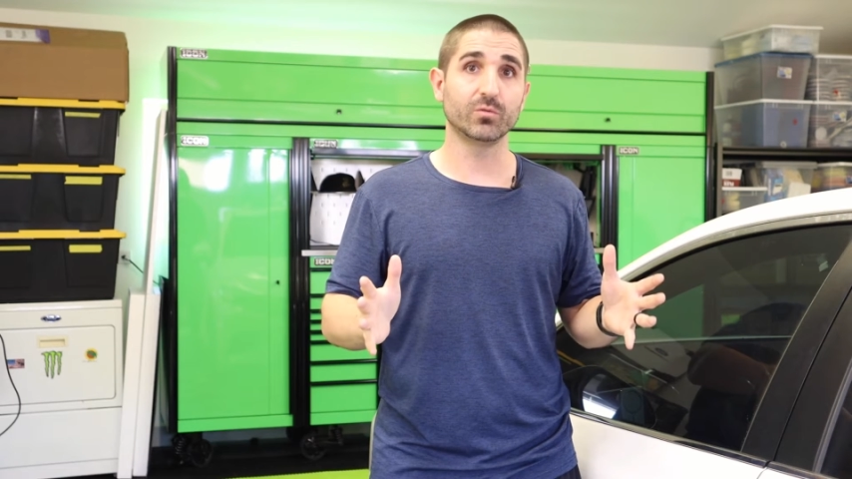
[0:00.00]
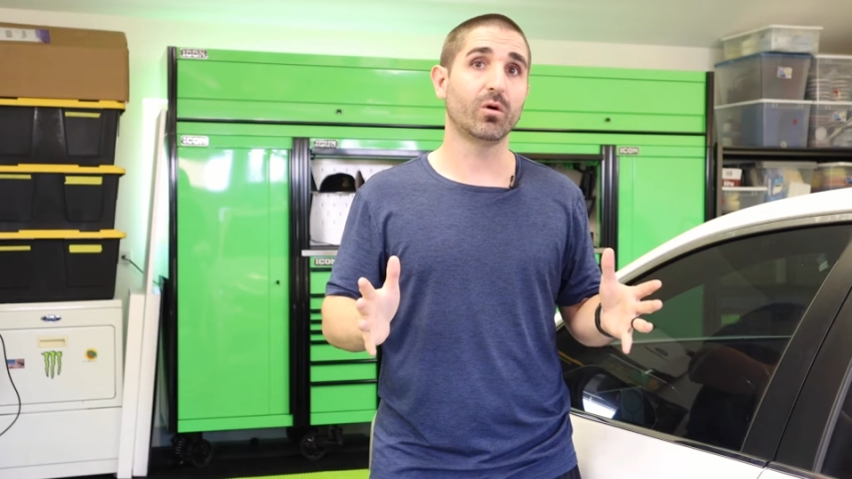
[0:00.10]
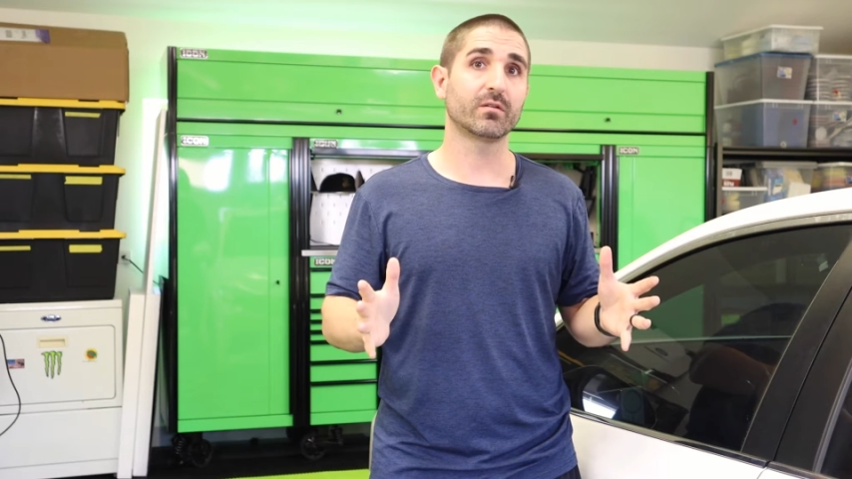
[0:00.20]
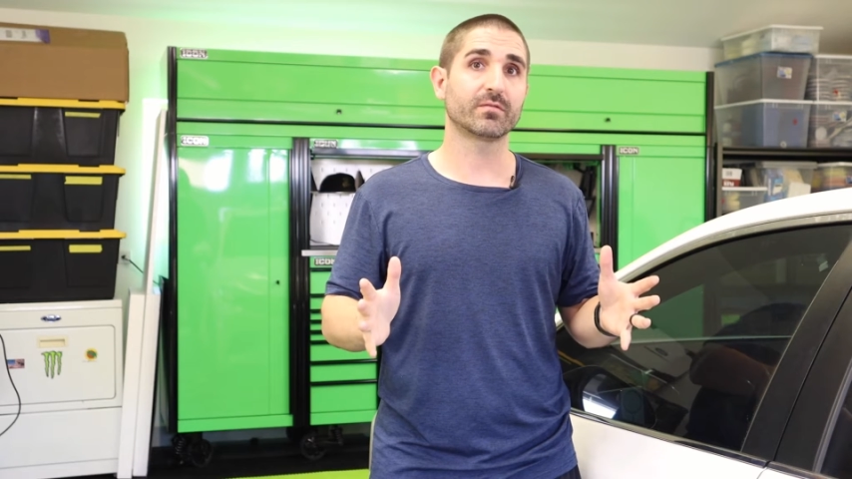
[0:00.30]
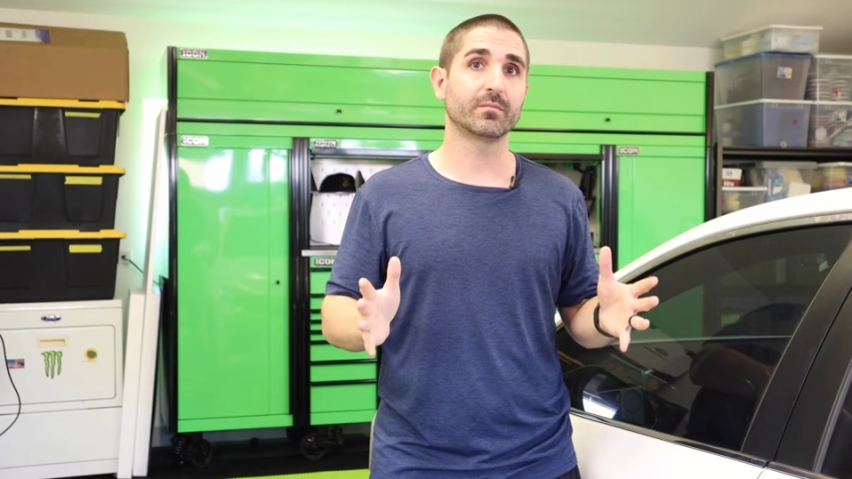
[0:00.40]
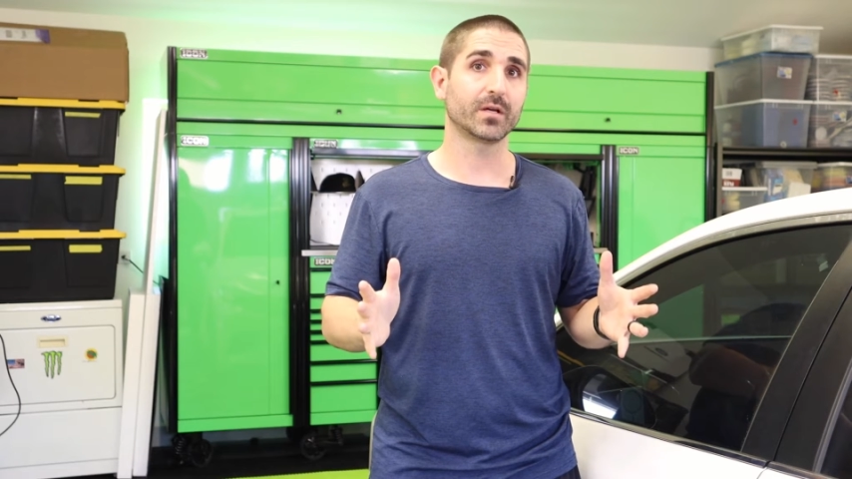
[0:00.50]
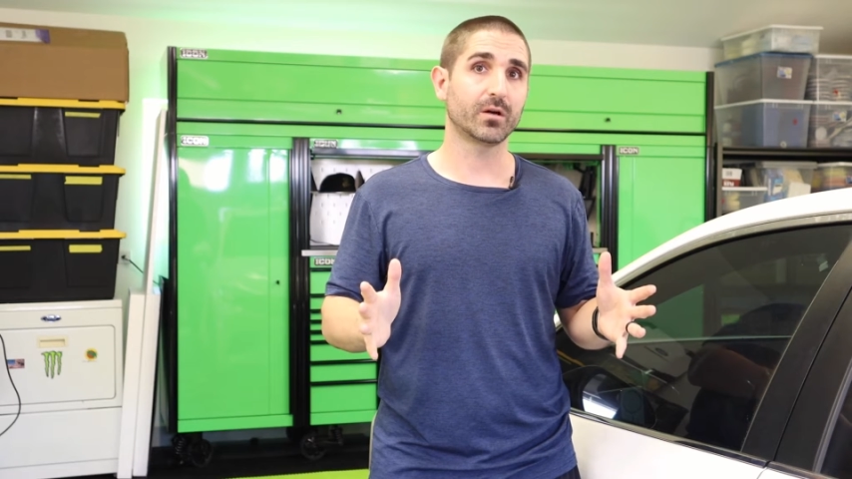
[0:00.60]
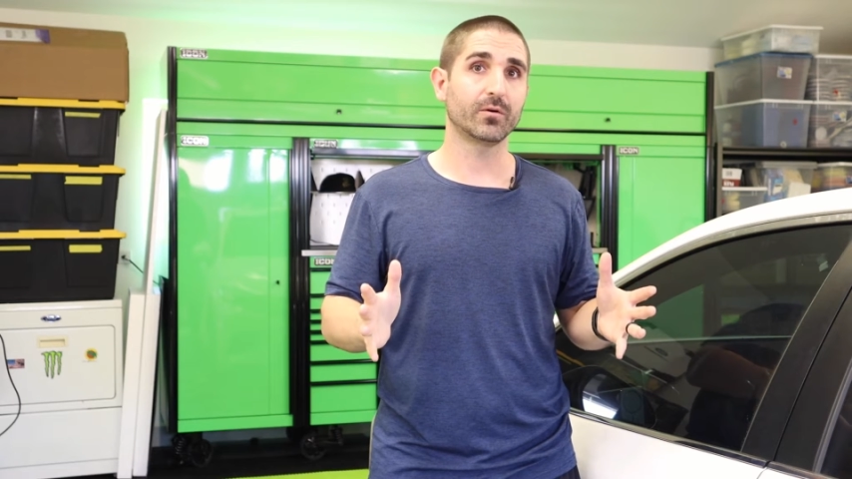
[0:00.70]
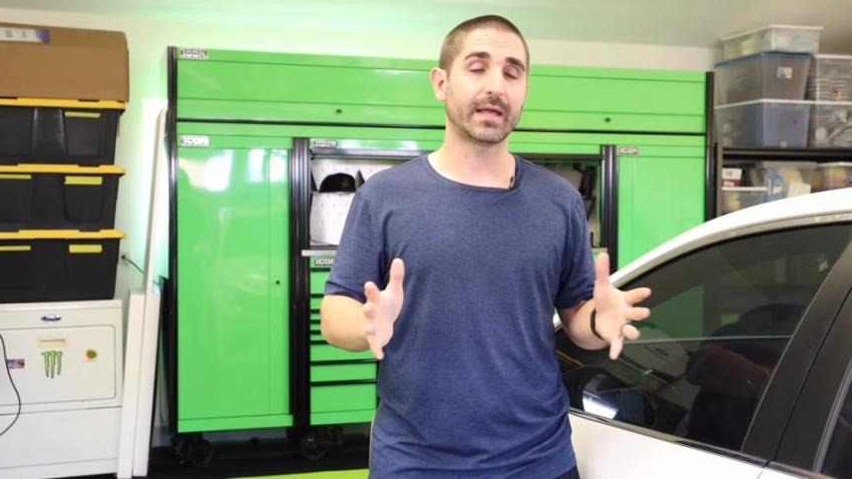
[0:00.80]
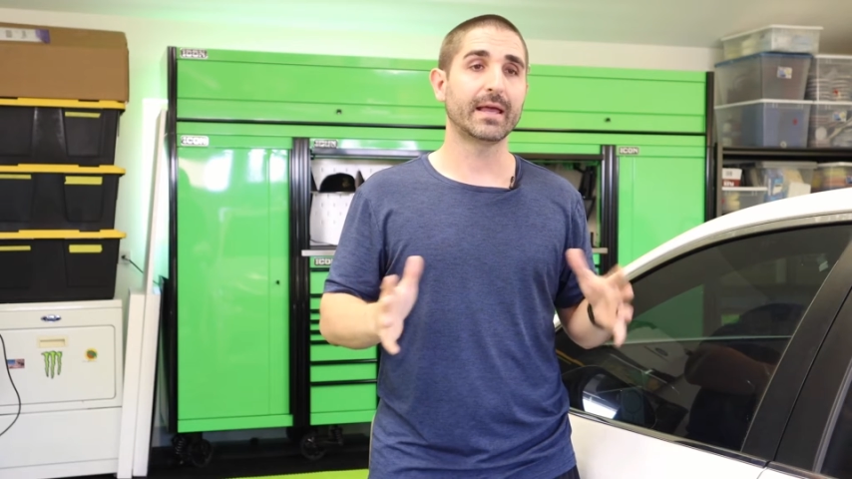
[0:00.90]
you want from the
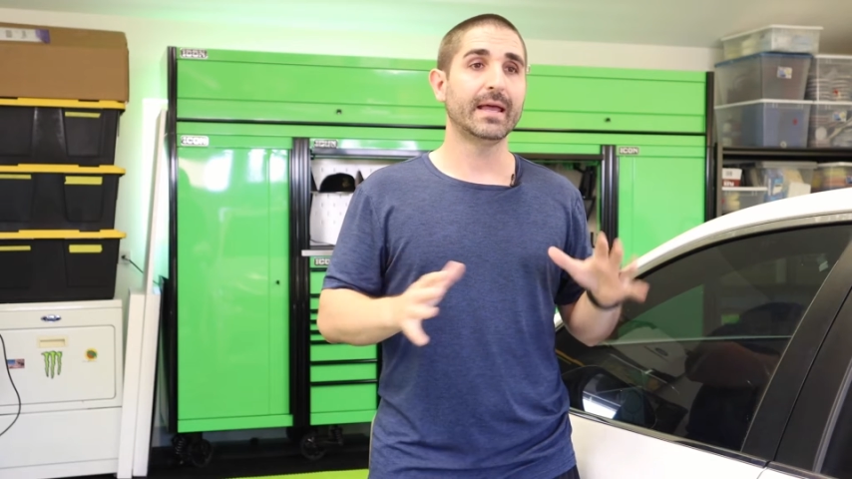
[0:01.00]
coating.